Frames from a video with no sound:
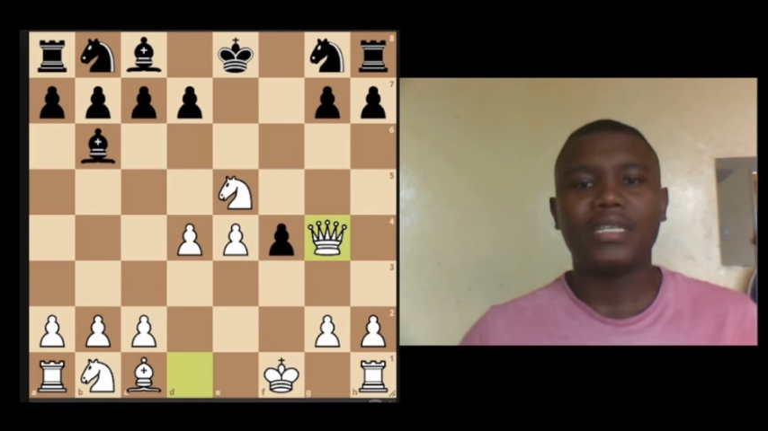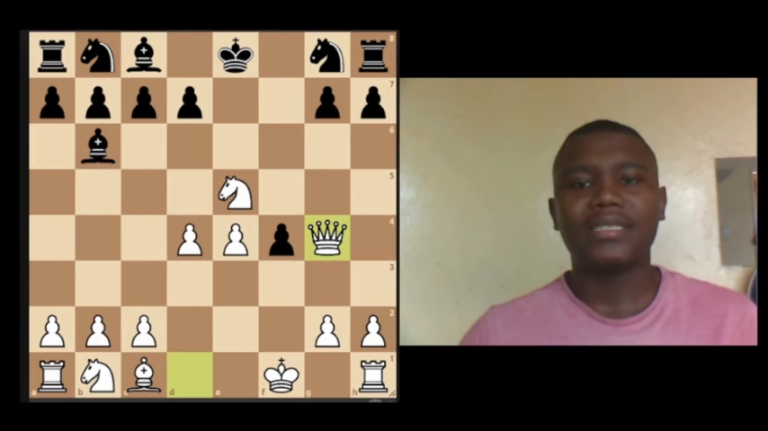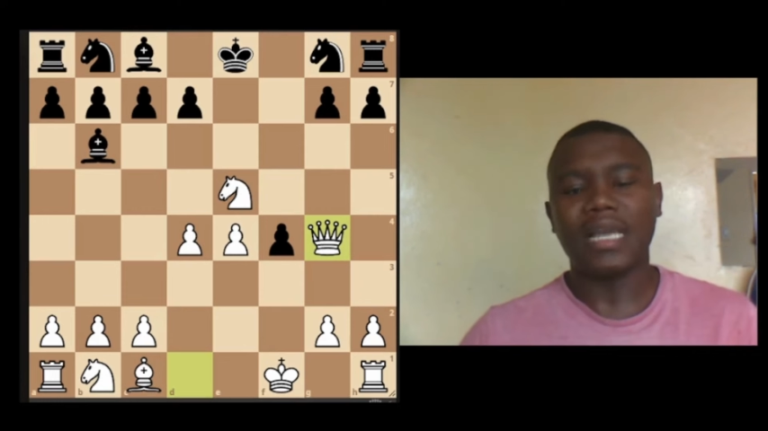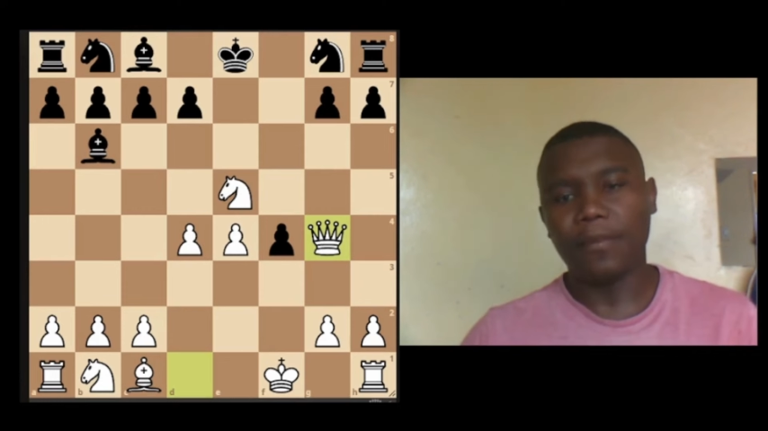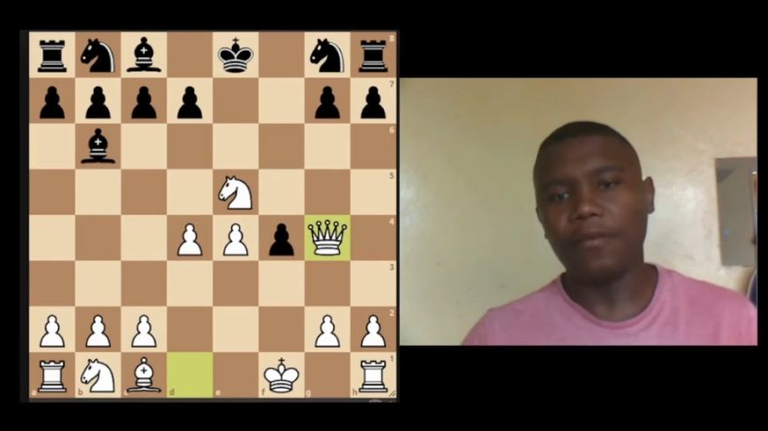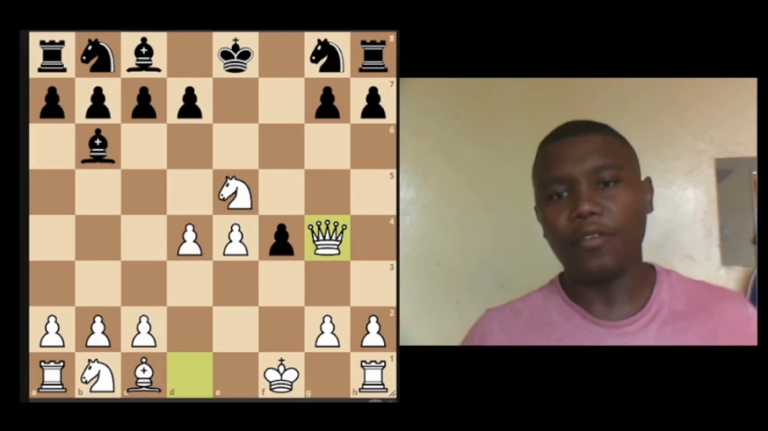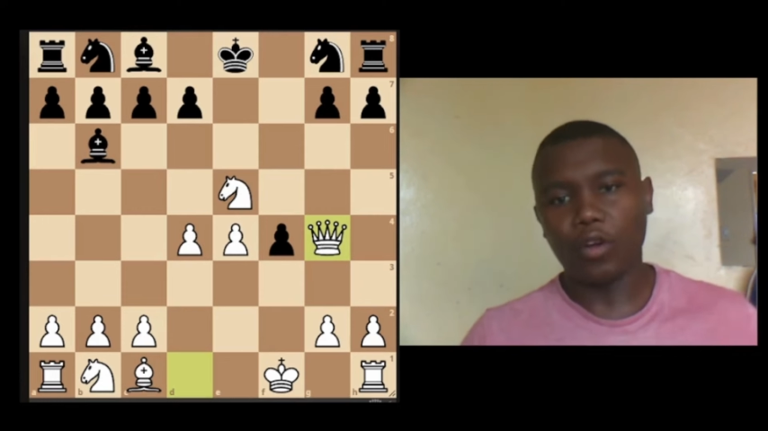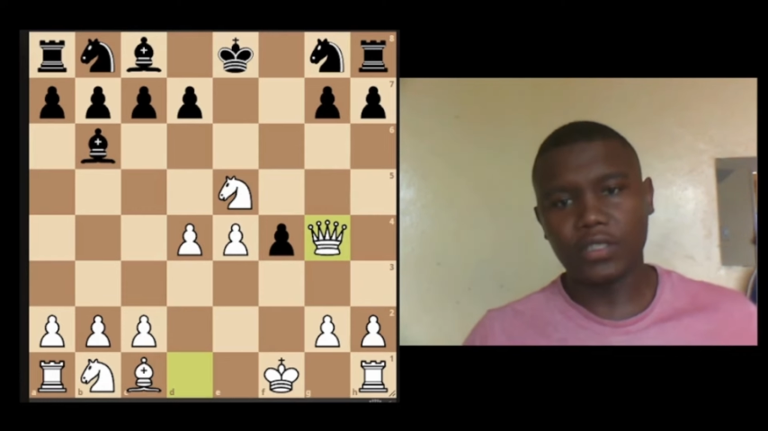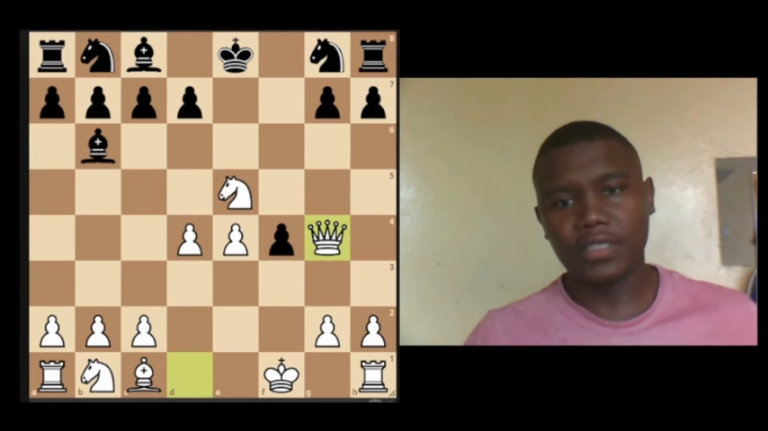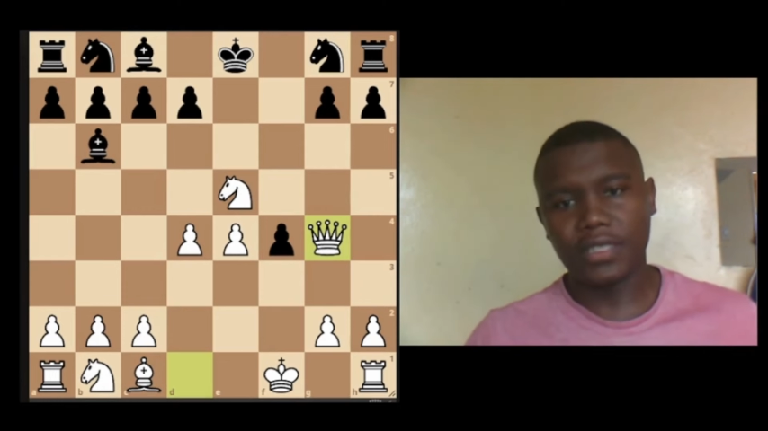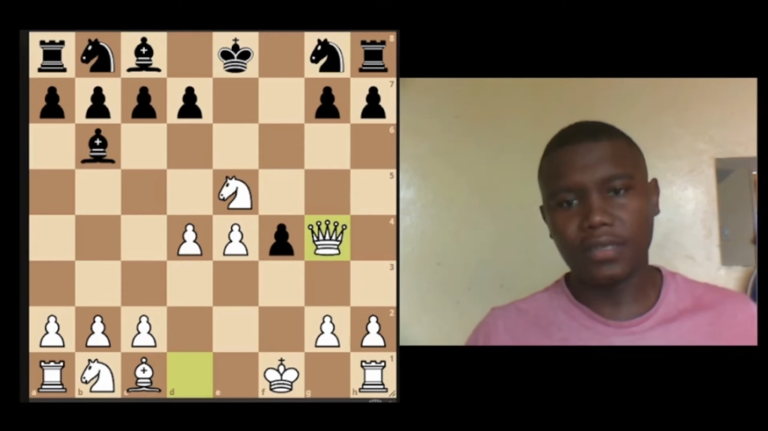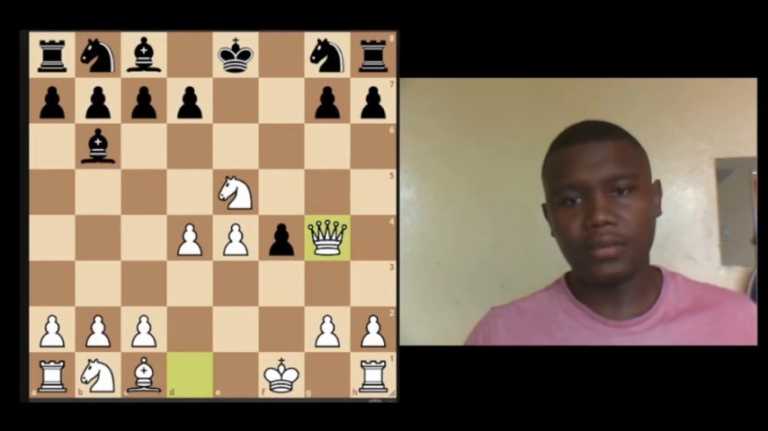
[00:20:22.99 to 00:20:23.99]
Some have
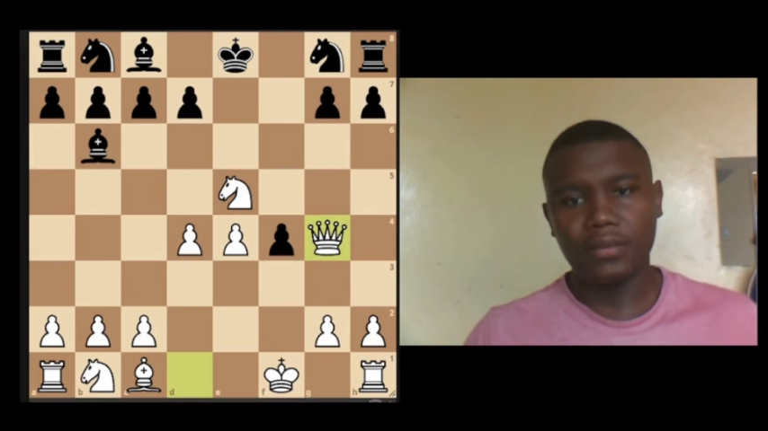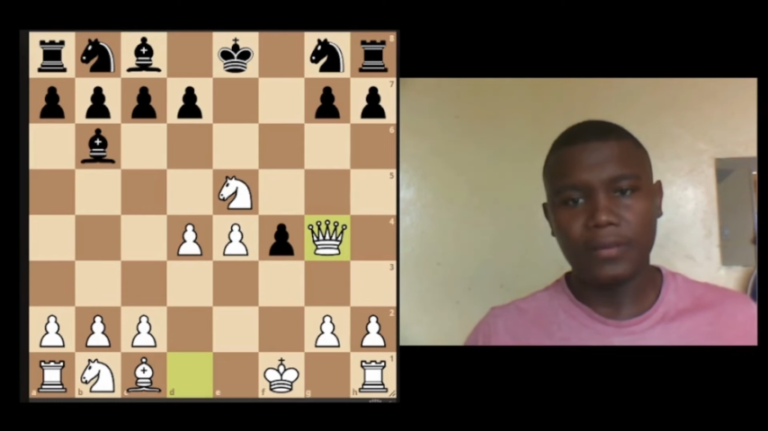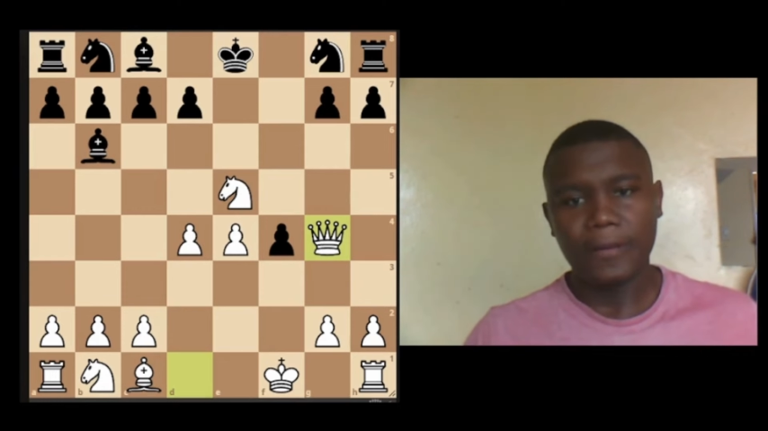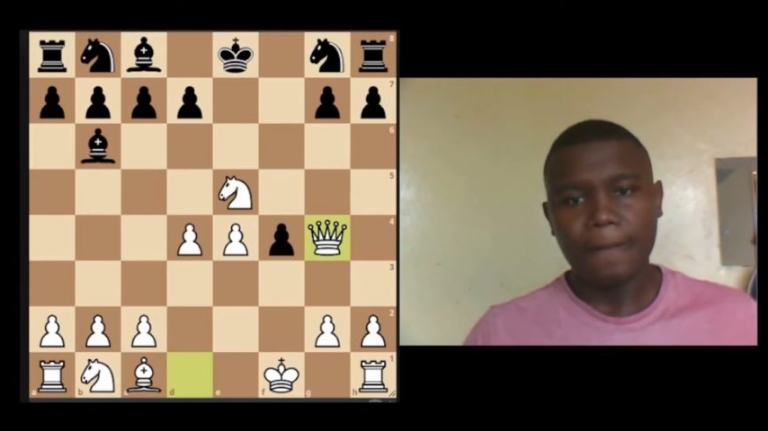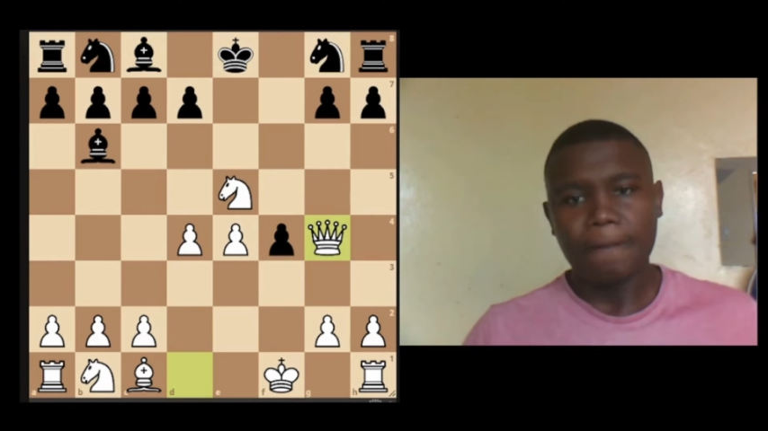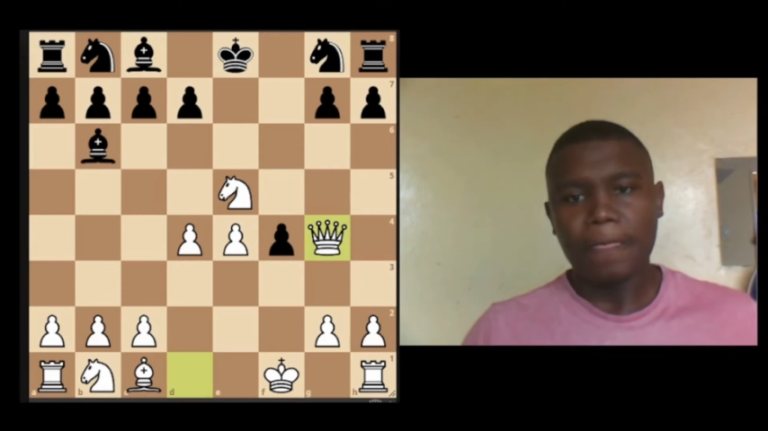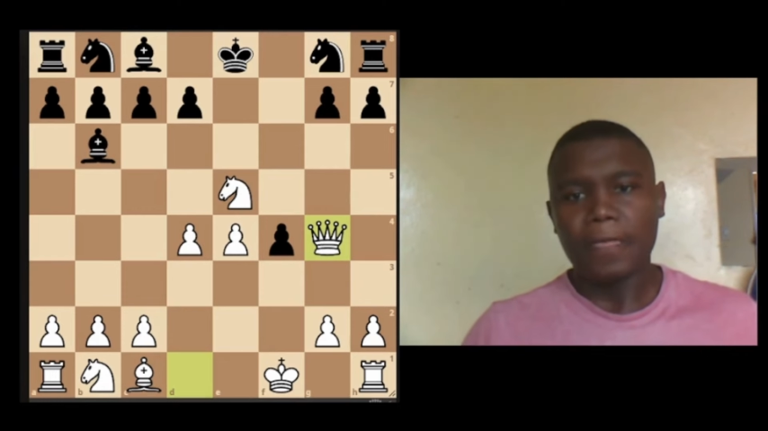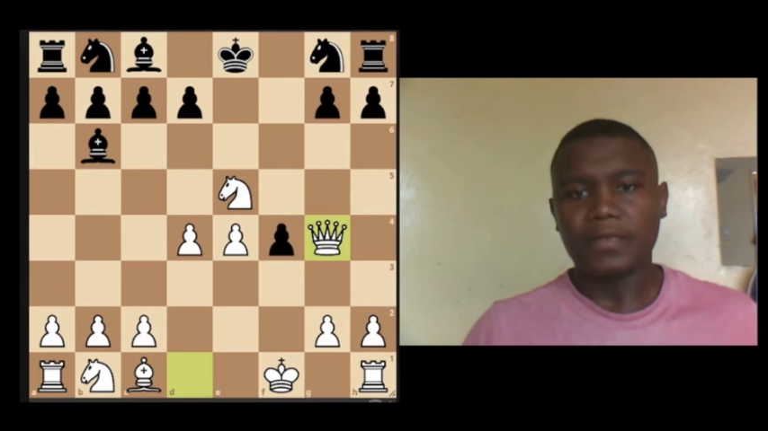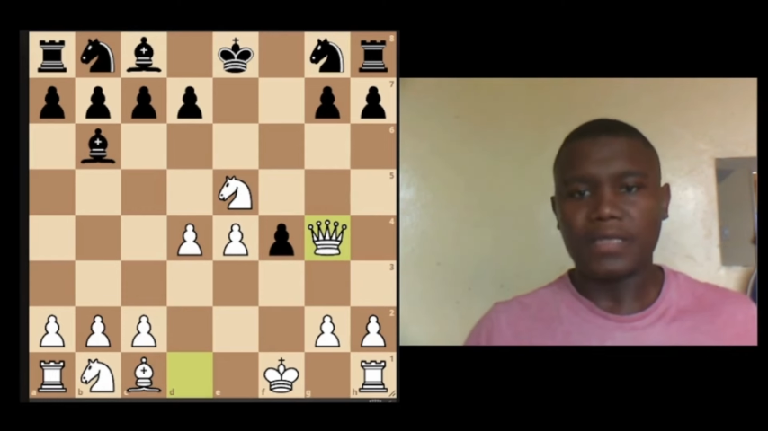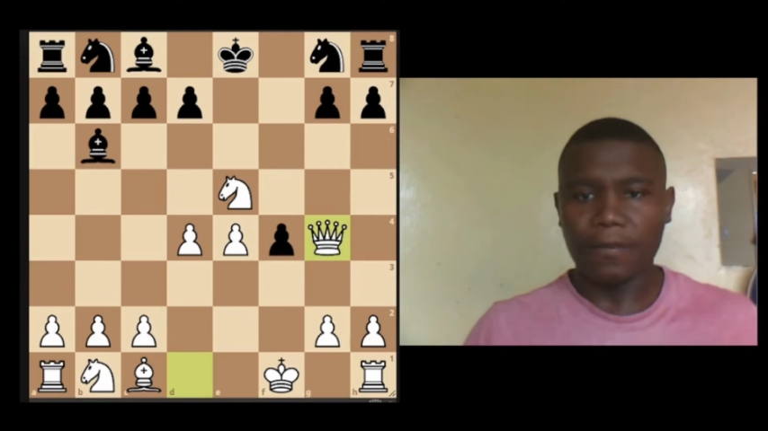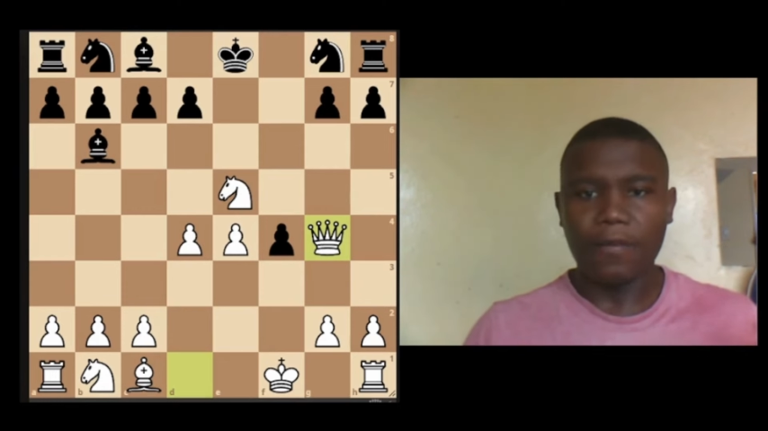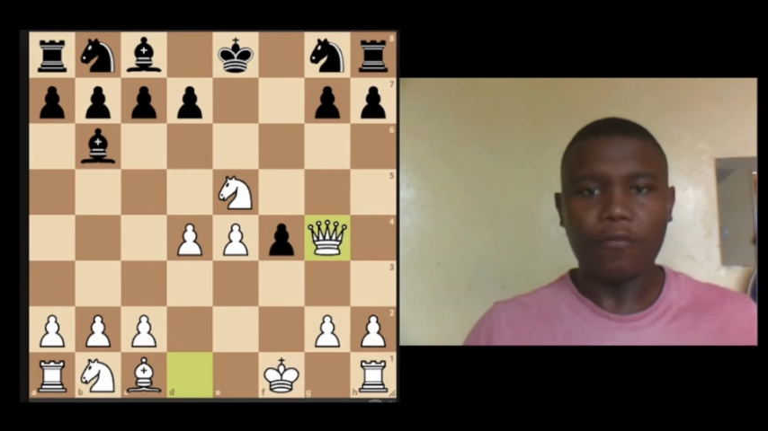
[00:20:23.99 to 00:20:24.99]
lost it,
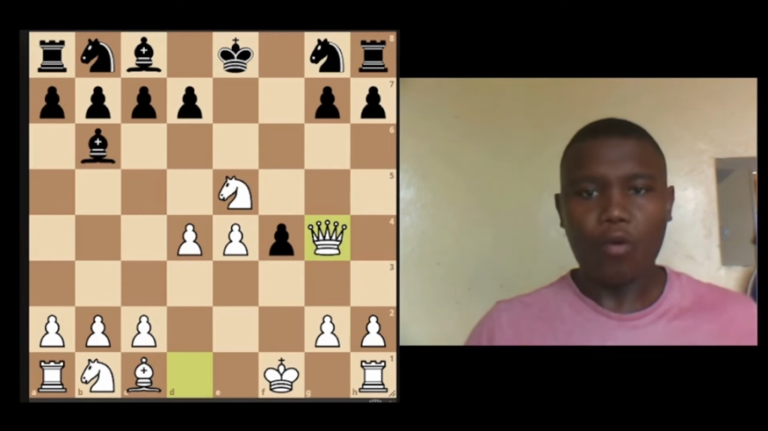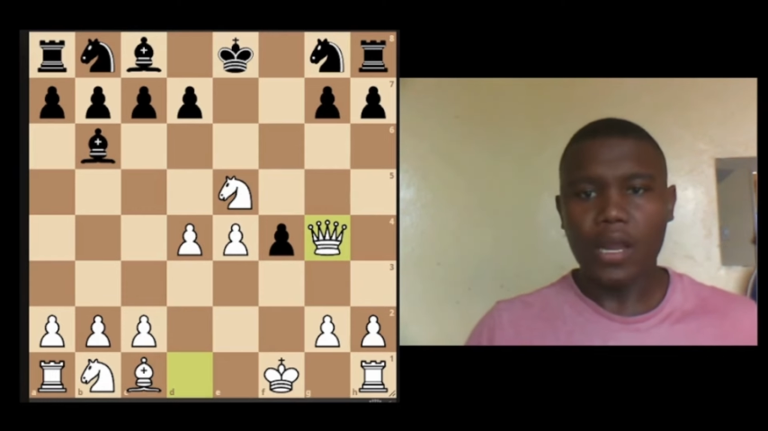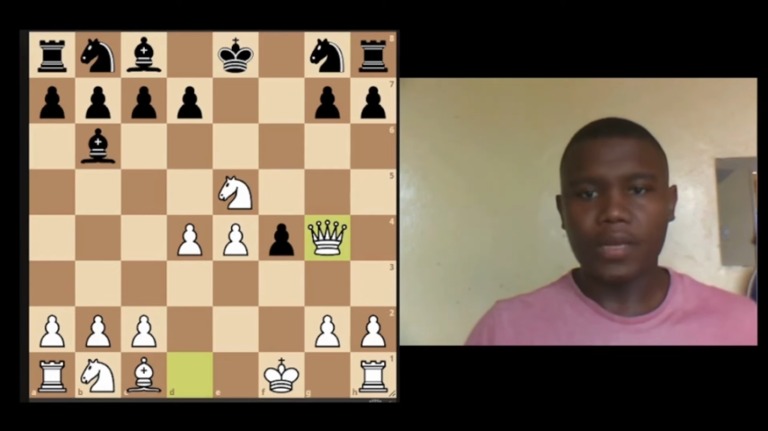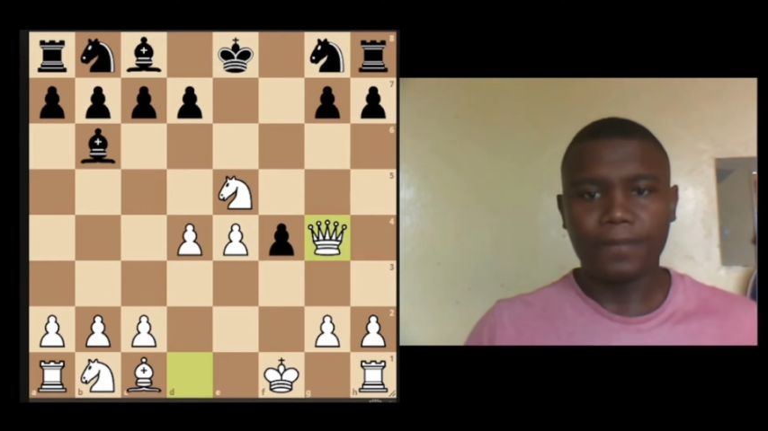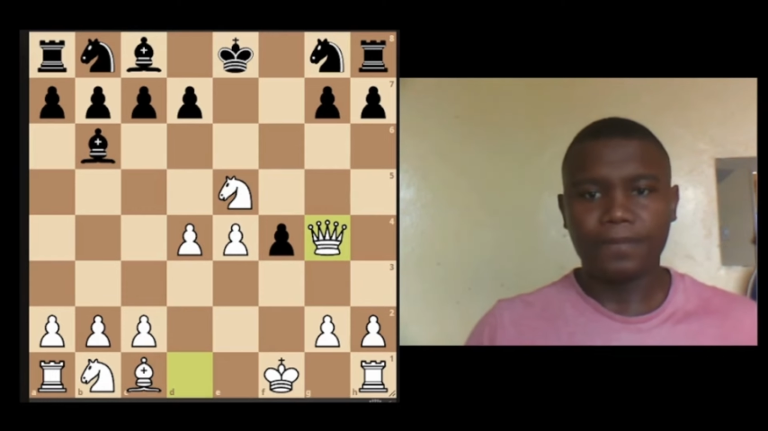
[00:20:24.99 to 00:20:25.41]
some have won.